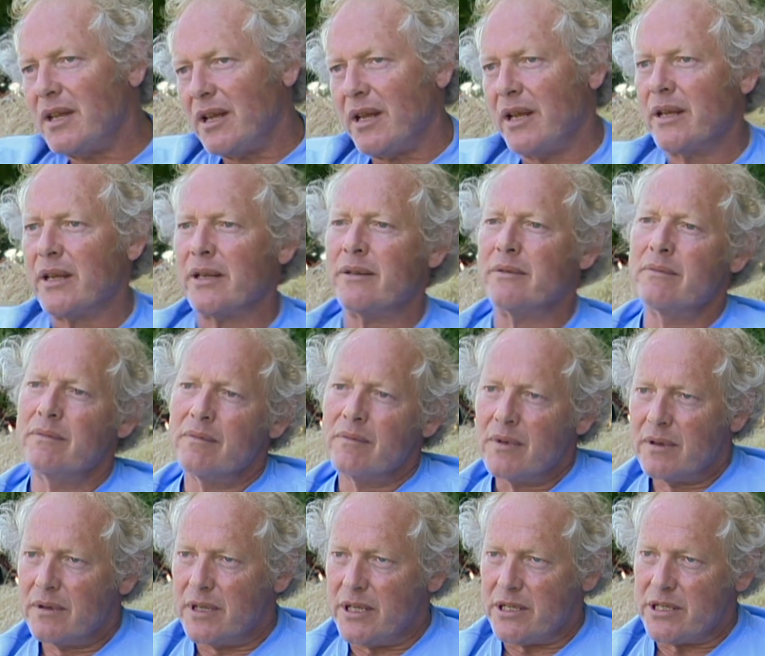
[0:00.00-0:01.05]
in
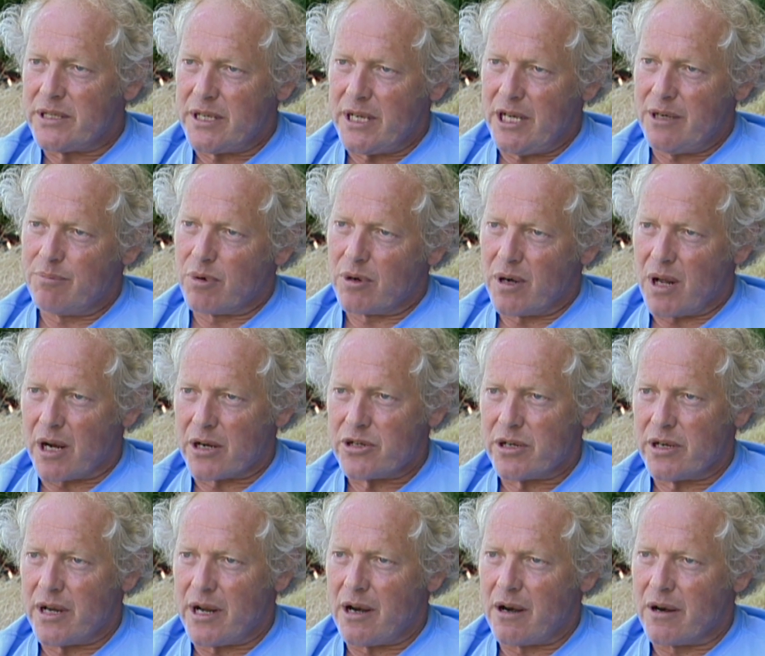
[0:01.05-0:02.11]
these seed
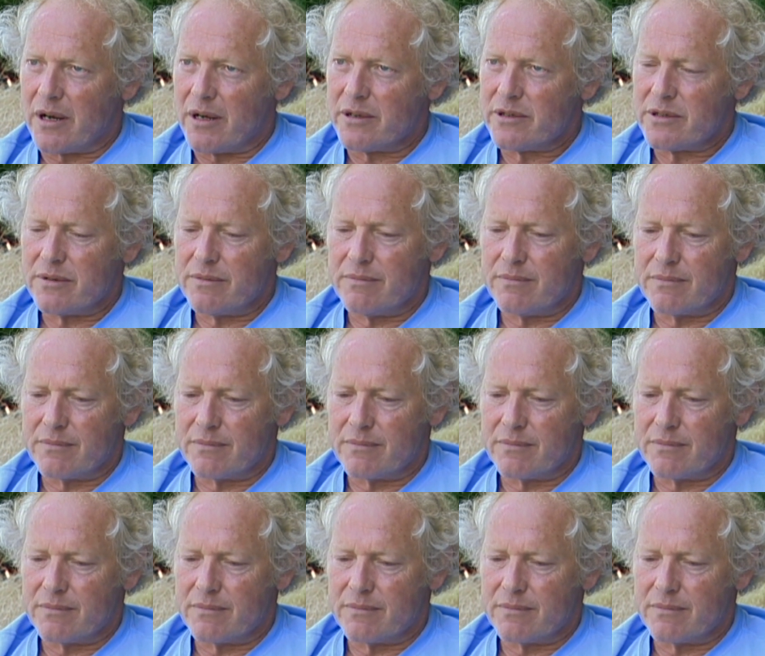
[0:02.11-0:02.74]
production areas.